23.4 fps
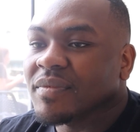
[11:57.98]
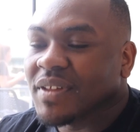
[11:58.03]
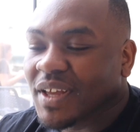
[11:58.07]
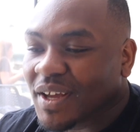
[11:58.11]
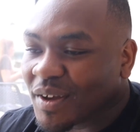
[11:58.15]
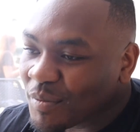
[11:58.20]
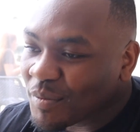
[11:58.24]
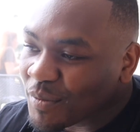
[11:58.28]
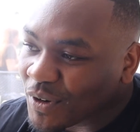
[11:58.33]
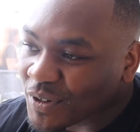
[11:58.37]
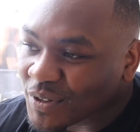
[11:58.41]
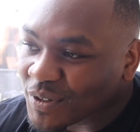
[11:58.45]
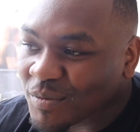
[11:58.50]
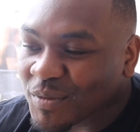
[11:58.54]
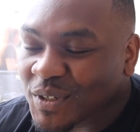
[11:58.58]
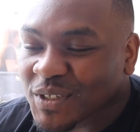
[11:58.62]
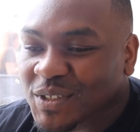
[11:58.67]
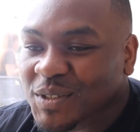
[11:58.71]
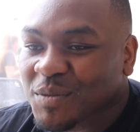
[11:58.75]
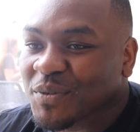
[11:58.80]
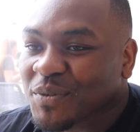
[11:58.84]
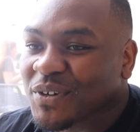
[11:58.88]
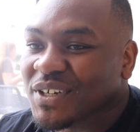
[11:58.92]
Yeah,
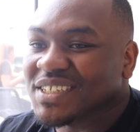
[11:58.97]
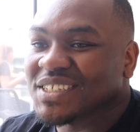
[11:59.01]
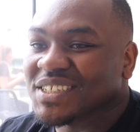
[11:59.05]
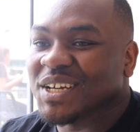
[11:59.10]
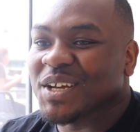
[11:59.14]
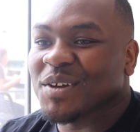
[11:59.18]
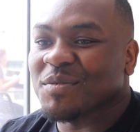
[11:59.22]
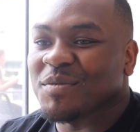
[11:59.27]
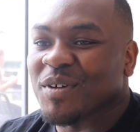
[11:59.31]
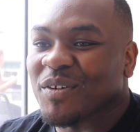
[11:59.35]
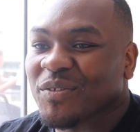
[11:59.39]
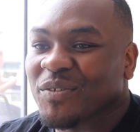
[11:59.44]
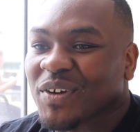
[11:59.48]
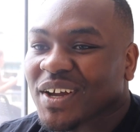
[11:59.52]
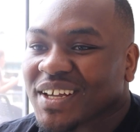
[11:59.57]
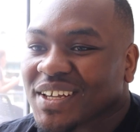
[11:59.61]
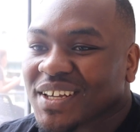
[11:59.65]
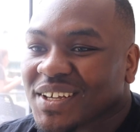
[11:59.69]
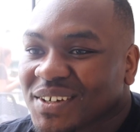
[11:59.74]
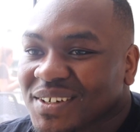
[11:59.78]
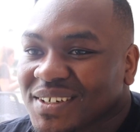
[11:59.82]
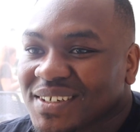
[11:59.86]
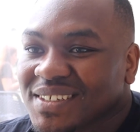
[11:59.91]
most appreciate it, man.
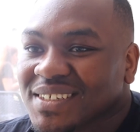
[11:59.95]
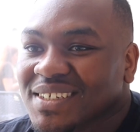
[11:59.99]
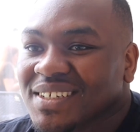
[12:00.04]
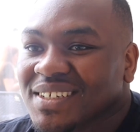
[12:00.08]
Thank you.